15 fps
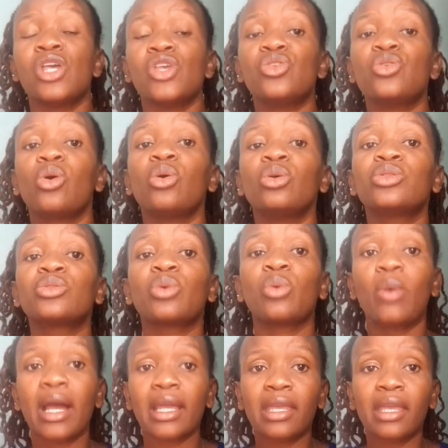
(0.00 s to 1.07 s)
you're also
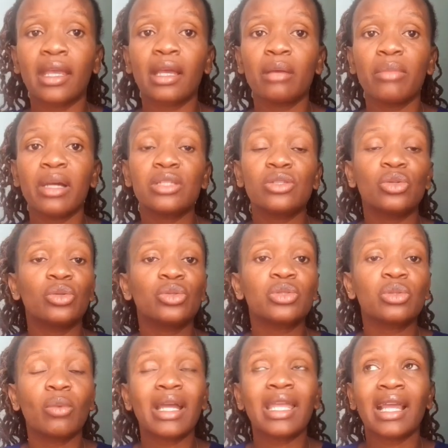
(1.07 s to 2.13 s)
working, but you're
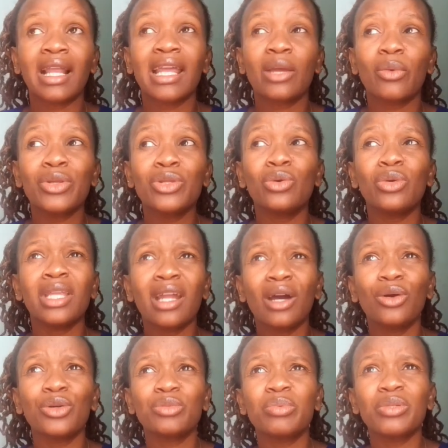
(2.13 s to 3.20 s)
also working like when you're in a
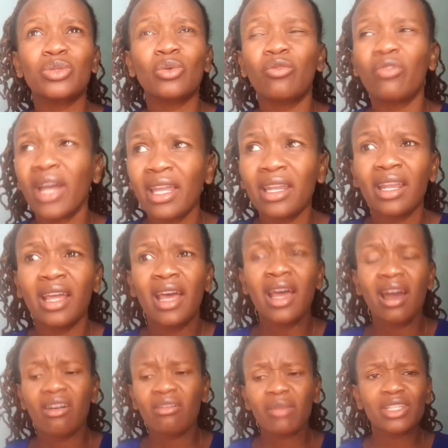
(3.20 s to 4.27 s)
hospital, fine,
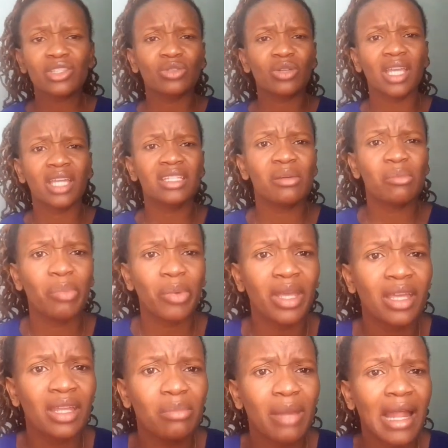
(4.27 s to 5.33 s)
how much you're getting
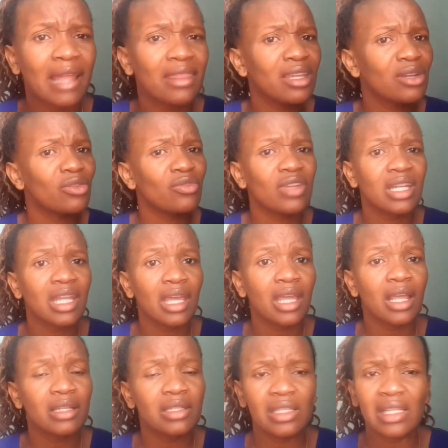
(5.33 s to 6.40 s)
paid, but at the end of the day,
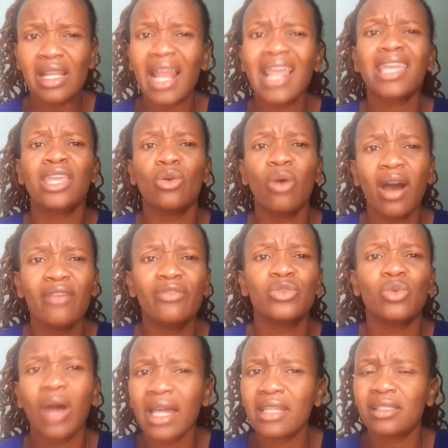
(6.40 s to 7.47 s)
like you have
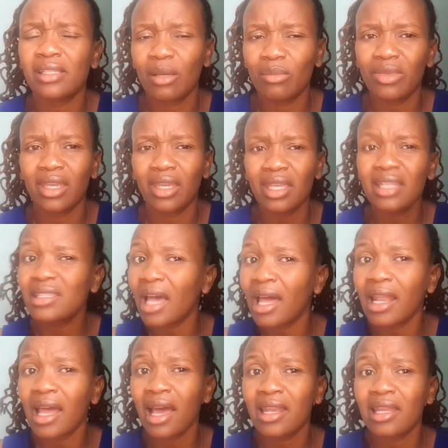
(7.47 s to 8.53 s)
to earn something. It's
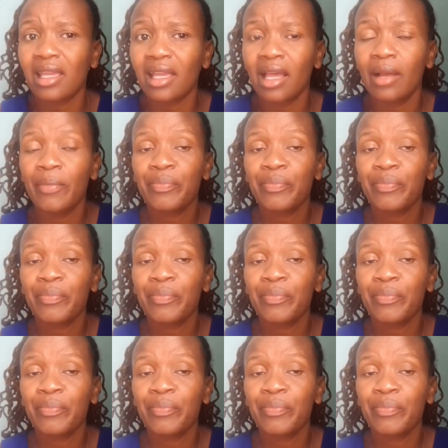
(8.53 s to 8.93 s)
an earning